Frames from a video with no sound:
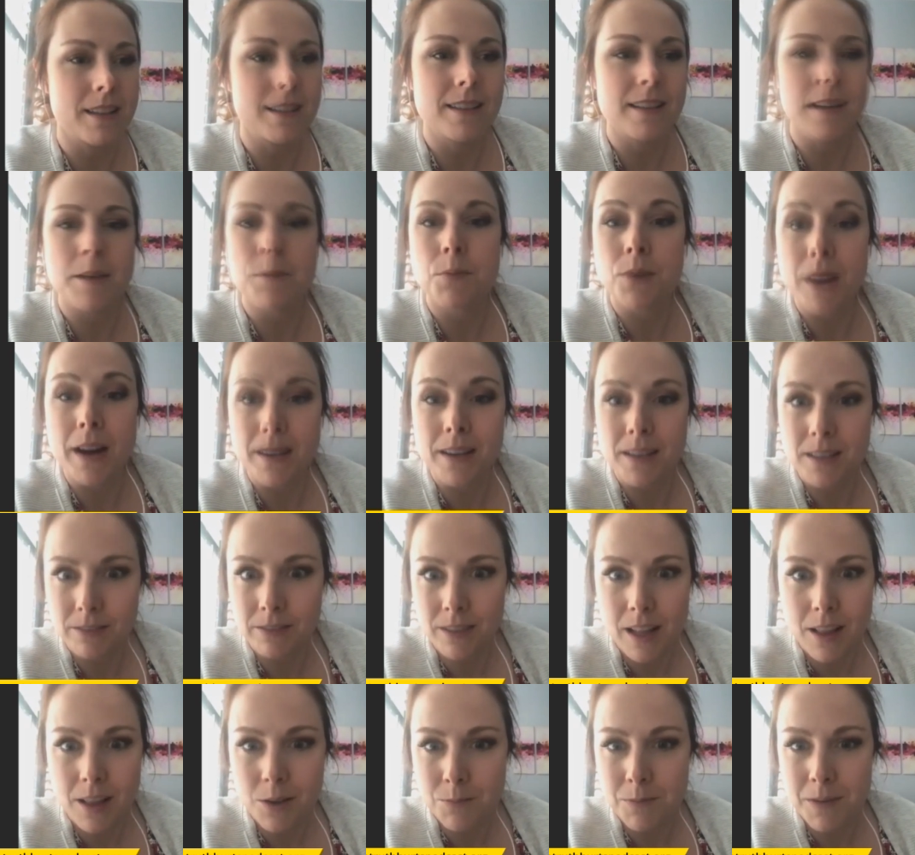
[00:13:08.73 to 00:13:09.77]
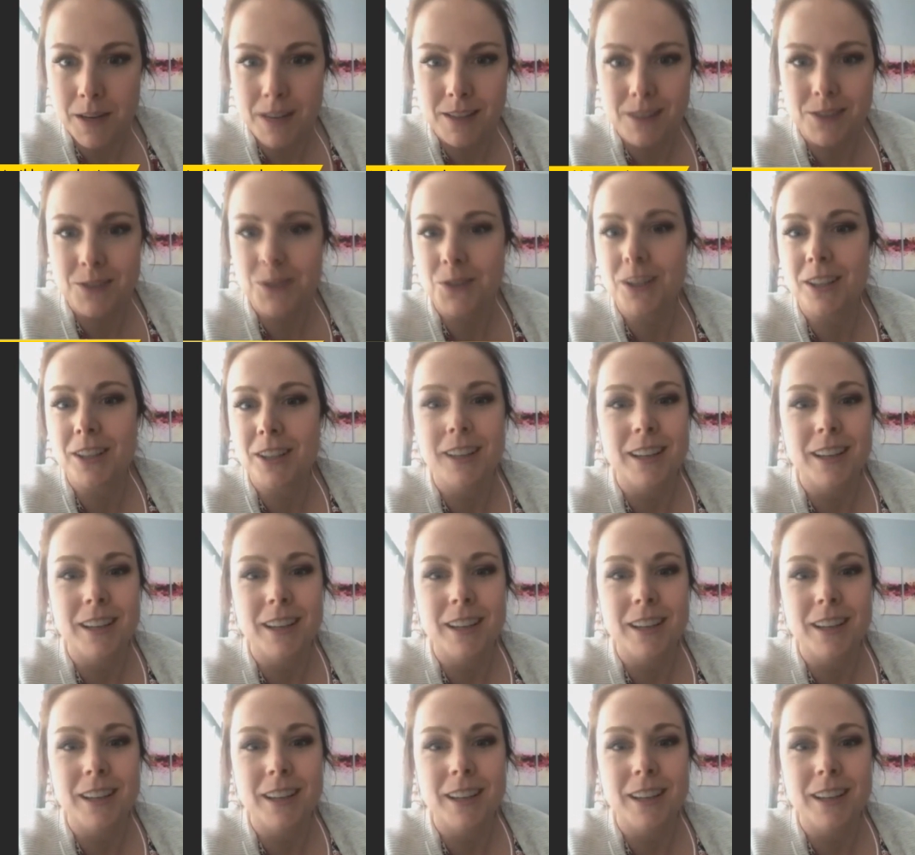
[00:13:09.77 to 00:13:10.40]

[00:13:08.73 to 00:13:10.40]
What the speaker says: say, brain development, or